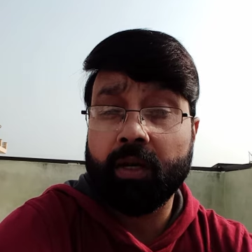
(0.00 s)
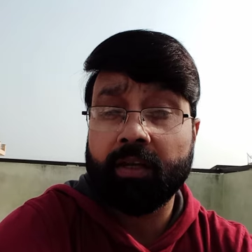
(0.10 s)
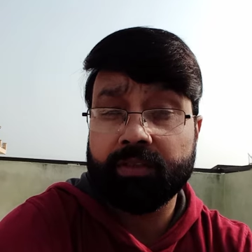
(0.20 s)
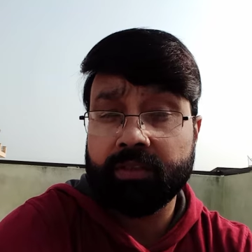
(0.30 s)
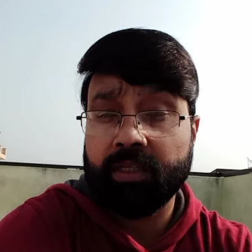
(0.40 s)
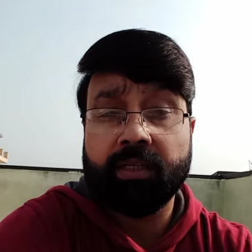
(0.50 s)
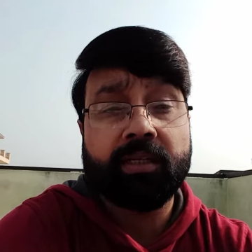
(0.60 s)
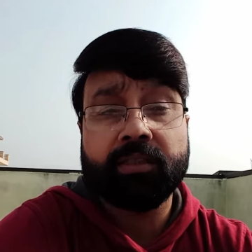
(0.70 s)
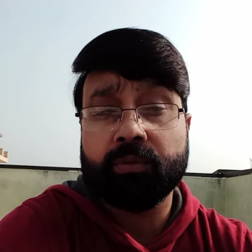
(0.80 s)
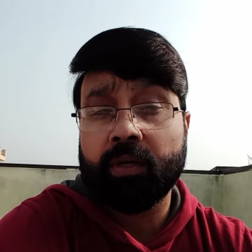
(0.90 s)
I have
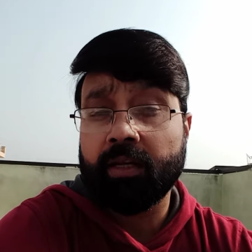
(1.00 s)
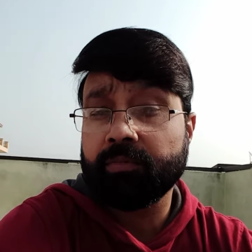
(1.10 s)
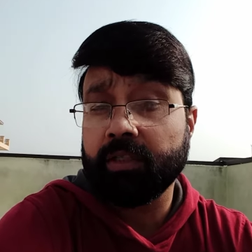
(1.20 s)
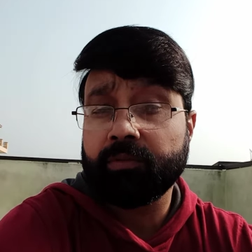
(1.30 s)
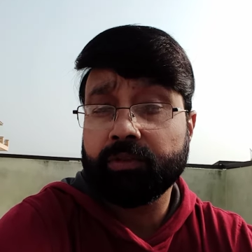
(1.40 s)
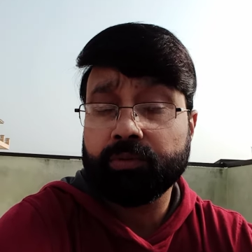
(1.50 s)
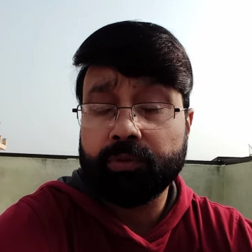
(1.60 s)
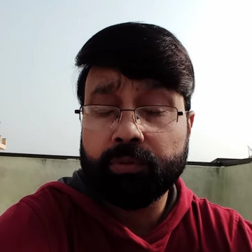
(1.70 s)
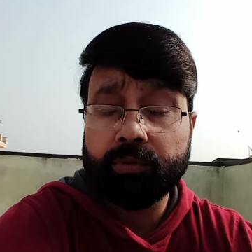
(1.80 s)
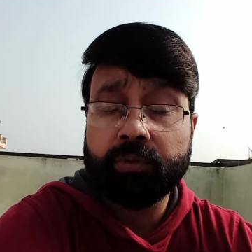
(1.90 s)
studied. So, I am giving to
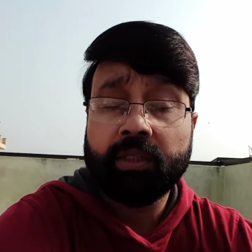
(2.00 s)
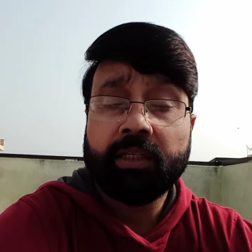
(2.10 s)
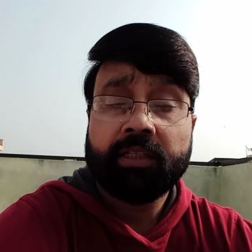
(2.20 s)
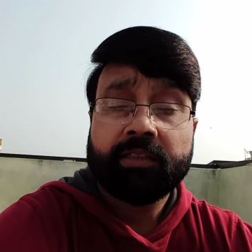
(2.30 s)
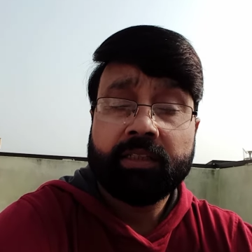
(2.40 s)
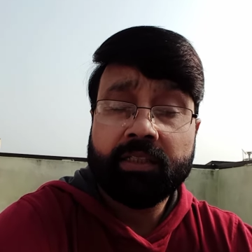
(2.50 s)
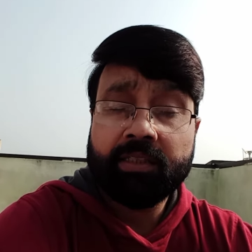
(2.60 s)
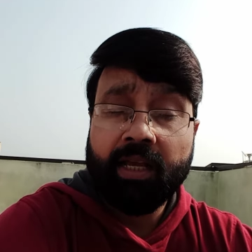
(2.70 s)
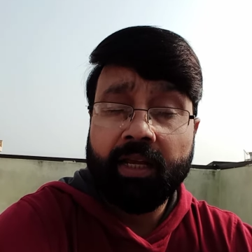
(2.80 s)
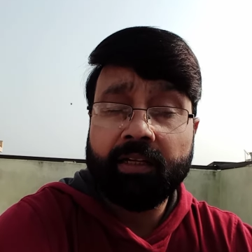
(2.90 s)
you the
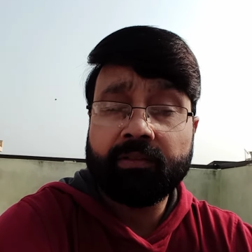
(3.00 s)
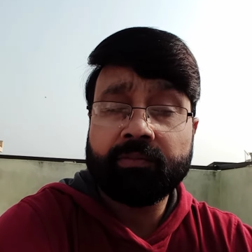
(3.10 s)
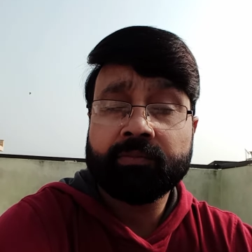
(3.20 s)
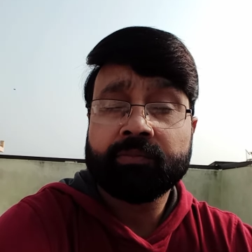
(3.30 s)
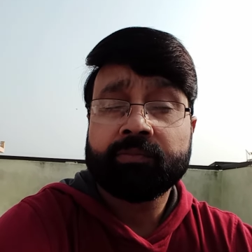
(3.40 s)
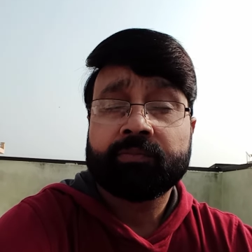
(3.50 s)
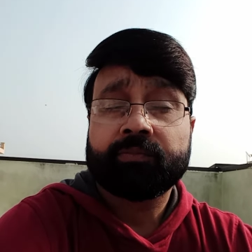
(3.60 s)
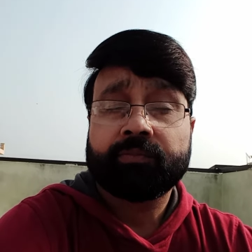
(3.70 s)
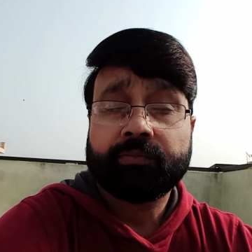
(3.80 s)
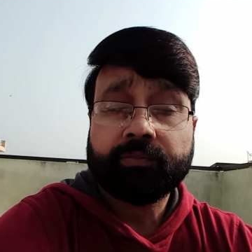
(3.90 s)
sign,
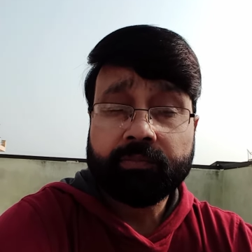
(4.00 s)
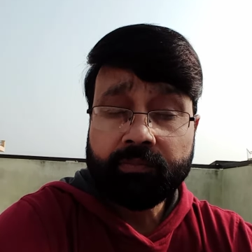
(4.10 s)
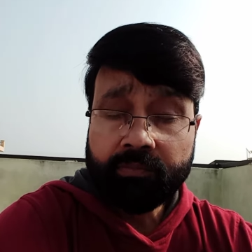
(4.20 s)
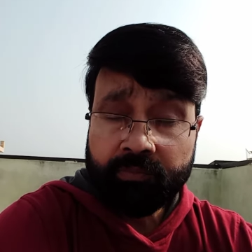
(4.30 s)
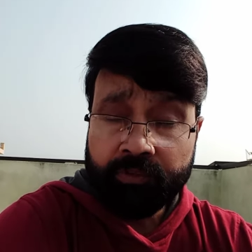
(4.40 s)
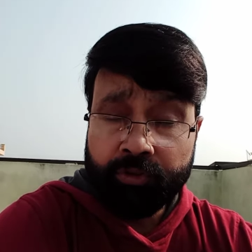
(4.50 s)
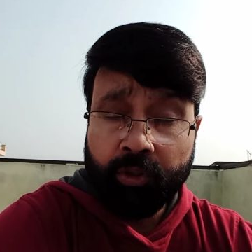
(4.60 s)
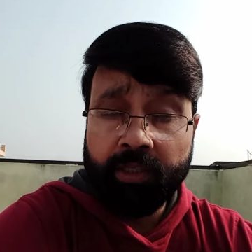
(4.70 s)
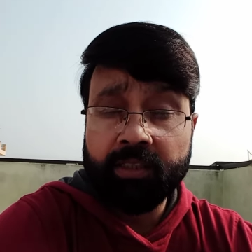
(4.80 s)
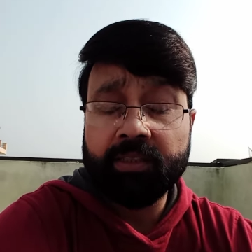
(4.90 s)

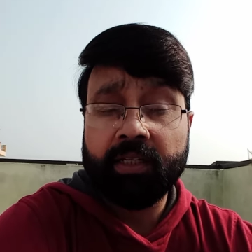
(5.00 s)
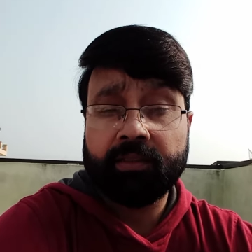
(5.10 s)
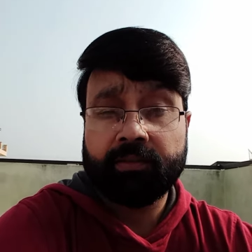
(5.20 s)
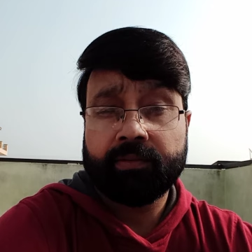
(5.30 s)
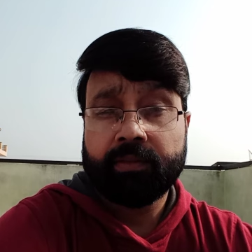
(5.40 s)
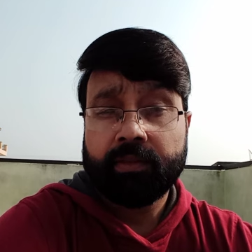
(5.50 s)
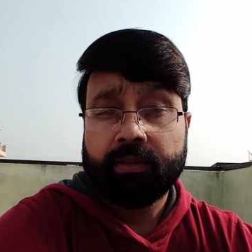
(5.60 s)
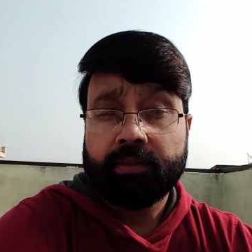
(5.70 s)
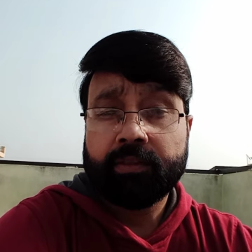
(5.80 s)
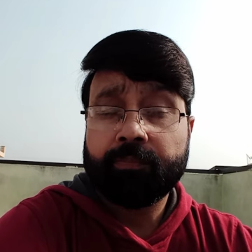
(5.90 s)
zodiac sign.
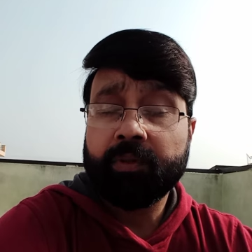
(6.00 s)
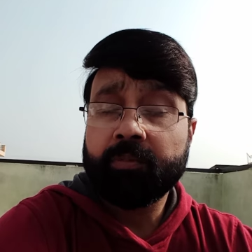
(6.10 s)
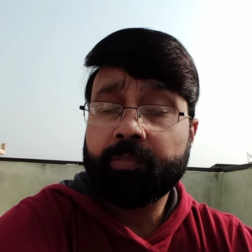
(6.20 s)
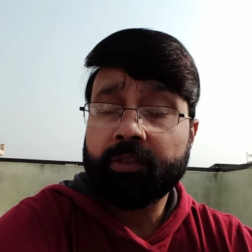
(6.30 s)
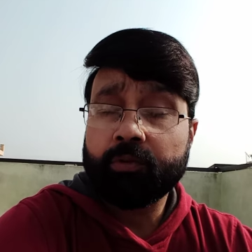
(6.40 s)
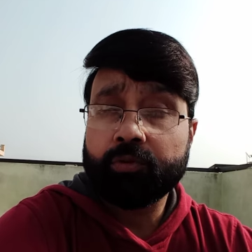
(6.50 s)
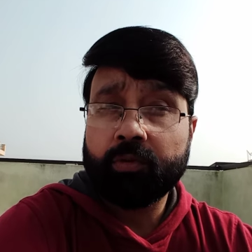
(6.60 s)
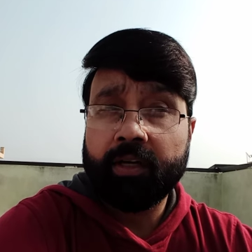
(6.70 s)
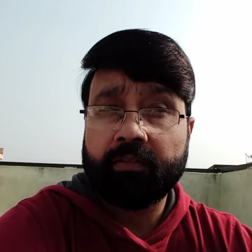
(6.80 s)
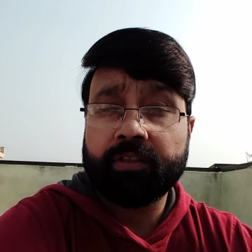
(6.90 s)
The people, those who
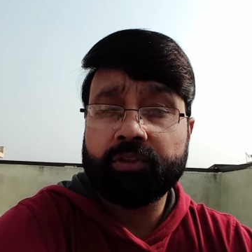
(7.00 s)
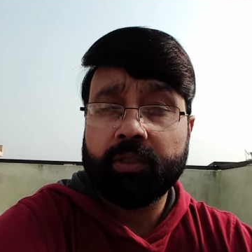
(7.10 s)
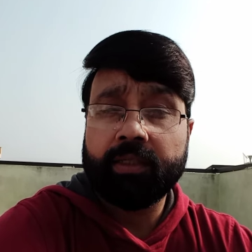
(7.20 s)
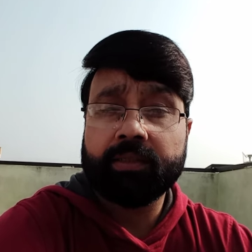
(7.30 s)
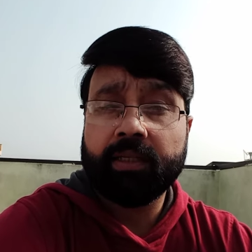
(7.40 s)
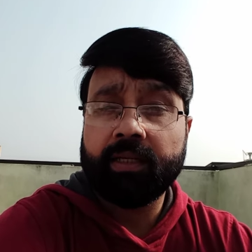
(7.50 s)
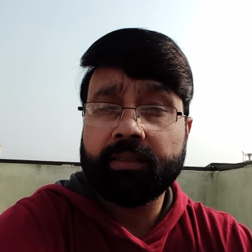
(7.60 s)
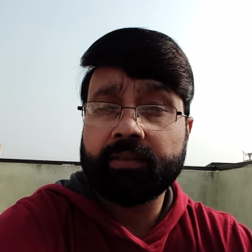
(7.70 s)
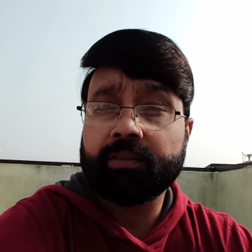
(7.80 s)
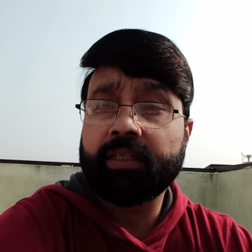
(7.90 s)
are having zodiac
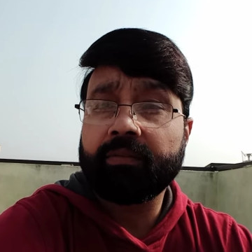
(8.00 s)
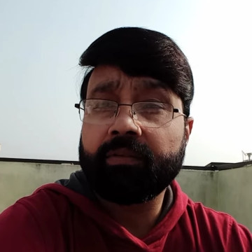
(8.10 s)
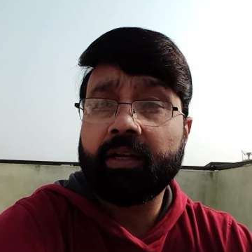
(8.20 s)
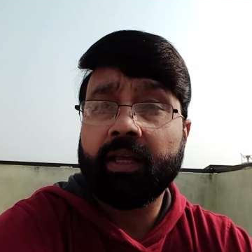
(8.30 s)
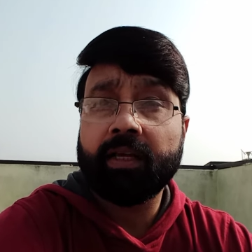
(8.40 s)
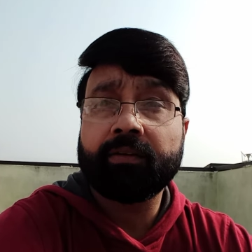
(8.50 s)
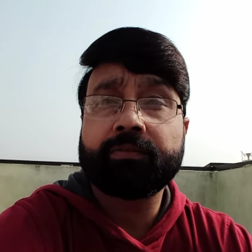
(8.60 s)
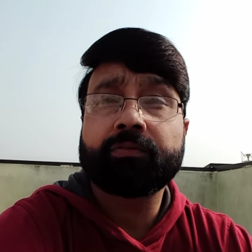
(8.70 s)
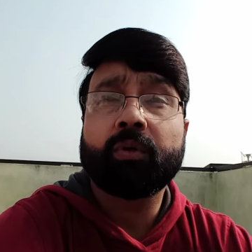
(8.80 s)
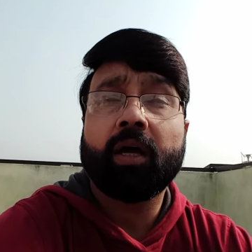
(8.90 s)
sign, they will have
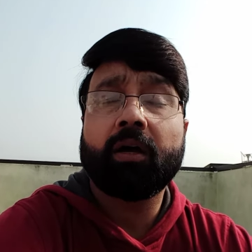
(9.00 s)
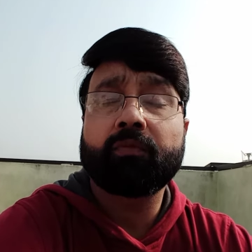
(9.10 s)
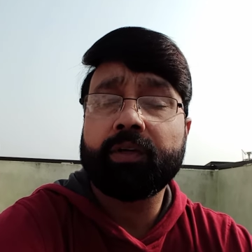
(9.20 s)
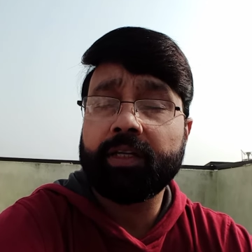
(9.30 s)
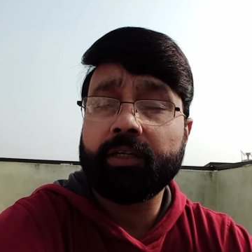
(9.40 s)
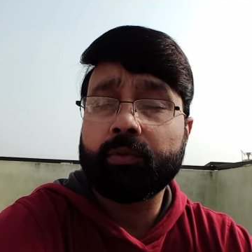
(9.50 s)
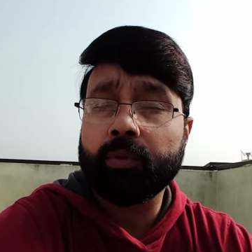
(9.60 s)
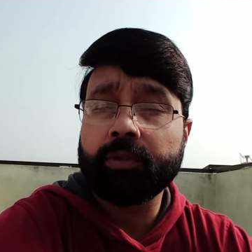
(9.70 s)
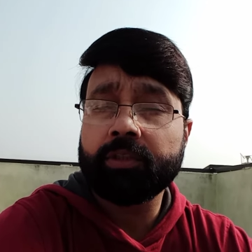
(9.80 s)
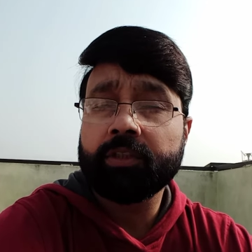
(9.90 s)
a very
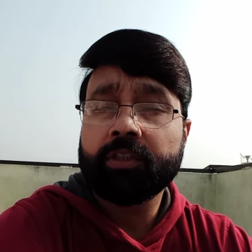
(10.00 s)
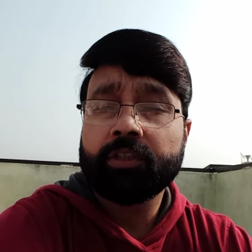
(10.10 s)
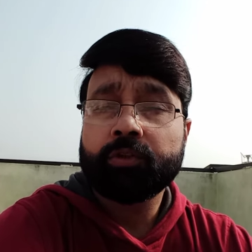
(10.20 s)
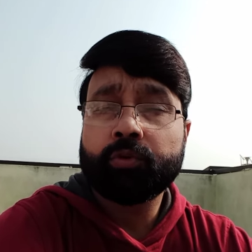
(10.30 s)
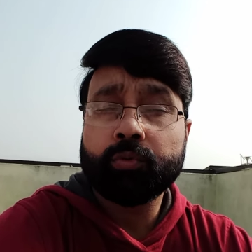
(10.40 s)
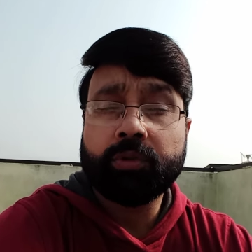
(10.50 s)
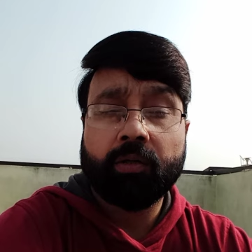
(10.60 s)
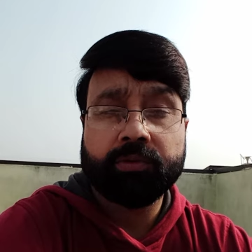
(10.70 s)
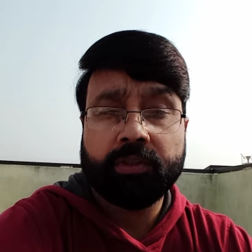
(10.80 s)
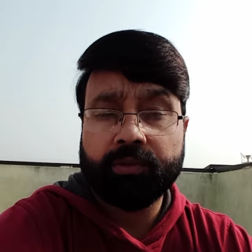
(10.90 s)
good
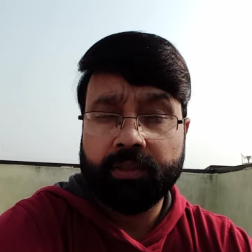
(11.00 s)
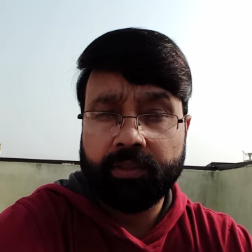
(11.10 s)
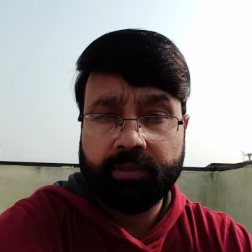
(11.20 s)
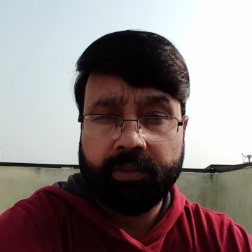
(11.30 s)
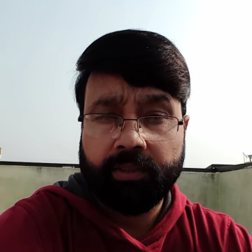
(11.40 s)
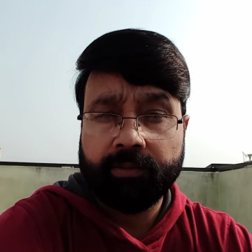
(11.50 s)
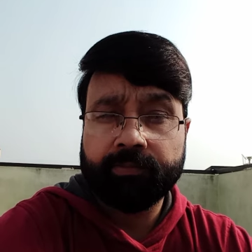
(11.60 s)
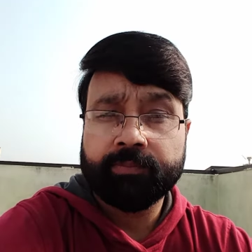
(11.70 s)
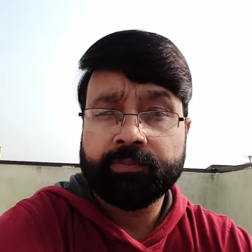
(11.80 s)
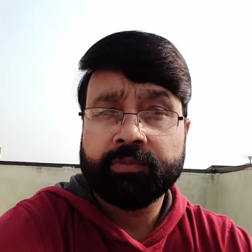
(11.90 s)
2023.
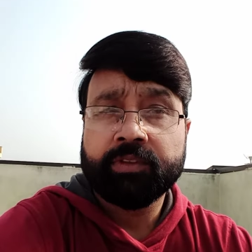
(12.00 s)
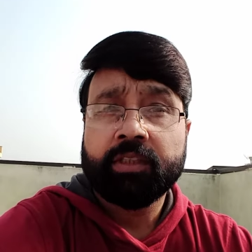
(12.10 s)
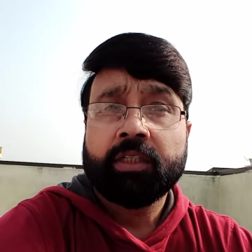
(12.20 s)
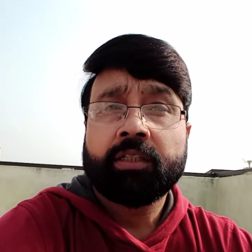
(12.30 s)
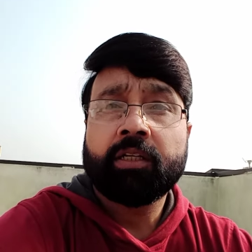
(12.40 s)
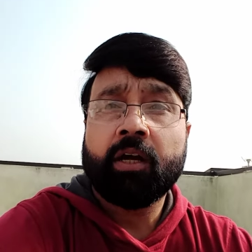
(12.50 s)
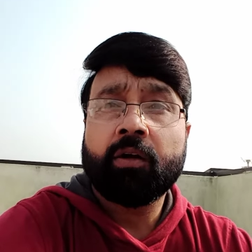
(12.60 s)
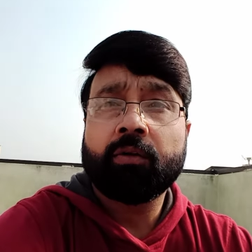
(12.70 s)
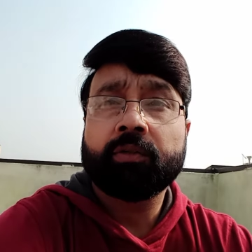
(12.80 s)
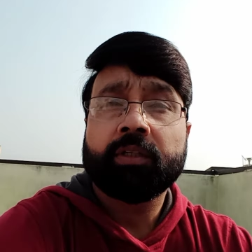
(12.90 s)

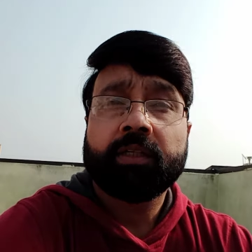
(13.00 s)
Now,